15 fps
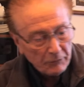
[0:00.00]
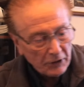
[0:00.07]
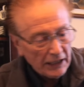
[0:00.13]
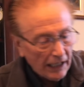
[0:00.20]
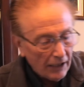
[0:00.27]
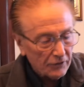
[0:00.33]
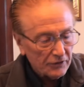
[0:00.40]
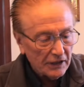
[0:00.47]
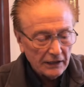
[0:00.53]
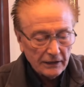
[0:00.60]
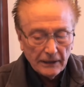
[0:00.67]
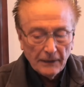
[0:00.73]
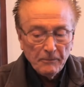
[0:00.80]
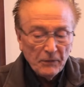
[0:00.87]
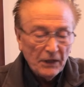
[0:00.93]
But now
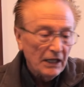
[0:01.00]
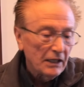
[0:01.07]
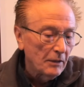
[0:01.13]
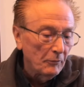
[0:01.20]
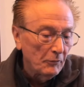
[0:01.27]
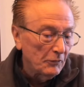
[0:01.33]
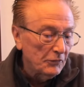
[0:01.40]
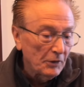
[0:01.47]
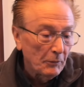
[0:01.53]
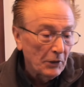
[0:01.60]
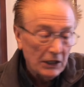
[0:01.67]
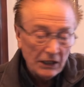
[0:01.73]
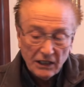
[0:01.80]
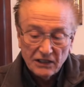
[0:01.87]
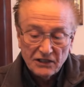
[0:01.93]
that the
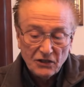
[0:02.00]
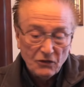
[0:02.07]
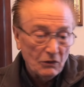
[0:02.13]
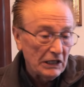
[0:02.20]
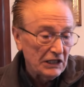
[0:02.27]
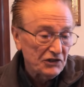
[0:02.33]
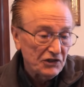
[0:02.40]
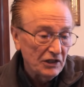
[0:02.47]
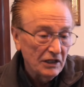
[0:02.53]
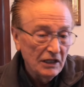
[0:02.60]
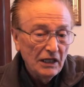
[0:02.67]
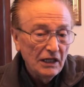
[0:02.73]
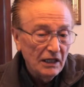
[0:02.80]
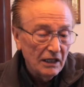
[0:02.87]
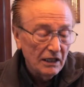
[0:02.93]
market's crashing,
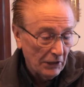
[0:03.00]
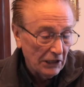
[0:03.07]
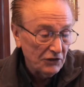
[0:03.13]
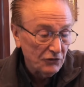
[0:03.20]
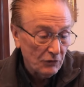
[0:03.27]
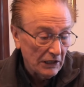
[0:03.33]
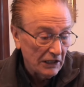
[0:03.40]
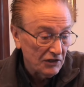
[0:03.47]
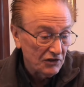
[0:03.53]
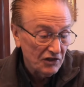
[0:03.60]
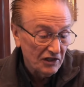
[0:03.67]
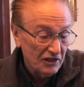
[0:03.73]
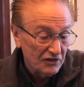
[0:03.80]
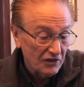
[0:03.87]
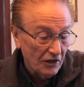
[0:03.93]
my
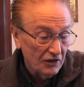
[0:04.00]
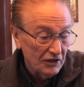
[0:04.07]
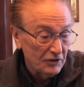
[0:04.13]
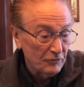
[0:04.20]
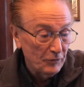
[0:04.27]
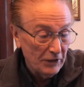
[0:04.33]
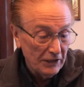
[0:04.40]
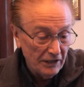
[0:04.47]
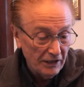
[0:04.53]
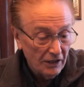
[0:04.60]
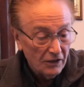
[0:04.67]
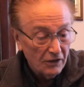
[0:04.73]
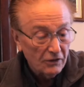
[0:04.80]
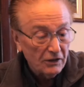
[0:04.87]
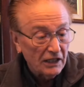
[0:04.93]
strategy has always been,
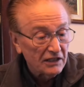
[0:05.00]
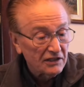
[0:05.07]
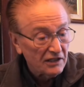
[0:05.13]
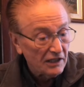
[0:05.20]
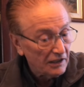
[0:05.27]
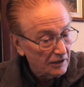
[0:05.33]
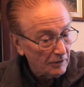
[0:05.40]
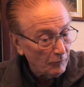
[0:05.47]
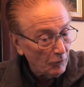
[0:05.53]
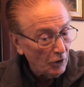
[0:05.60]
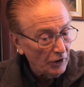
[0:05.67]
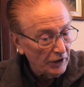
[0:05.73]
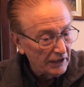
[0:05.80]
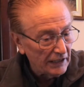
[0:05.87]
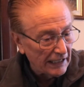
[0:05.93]
okay, start
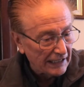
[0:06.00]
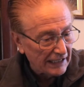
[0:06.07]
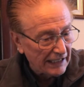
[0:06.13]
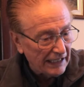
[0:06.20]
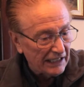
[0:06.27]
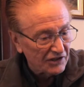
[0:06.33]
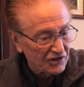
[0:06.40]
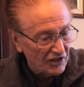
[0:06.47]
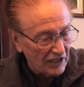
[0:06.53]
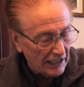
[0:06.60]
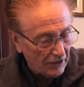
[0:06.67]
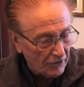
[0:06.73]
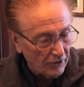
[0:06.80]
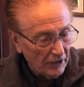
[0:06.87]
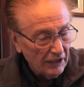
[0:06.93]
deploying that cash
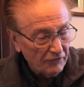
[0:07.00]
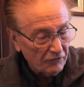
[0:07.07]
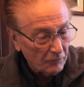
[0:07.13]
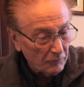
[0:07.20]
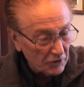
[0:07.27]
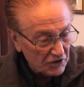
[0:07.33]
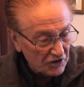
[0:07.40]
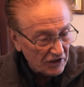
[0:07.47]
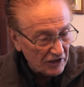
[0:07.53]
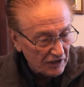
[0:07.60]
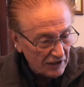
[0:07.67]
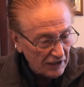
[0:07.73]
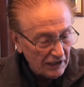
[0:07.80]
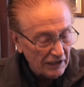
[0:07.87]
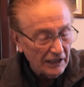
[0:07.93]
now from the
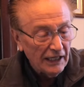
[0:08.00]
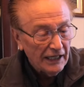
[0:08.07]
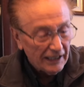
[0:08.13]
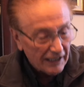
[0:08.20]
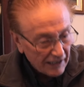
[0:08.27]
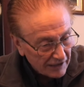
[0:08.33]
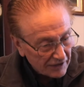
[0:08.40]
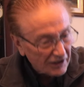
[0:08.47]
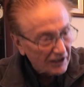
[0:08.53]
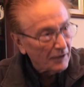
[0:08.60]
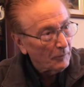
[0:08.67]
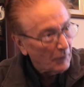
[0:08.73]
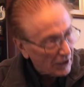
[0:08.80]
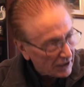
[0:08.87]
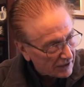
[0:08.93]
CD into the
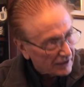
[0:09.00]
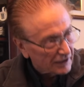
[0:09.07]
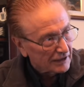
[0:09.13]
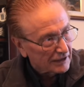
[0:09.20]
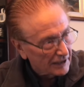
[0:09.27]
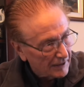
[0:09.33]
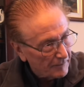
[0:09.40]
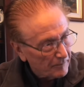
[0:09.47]
market.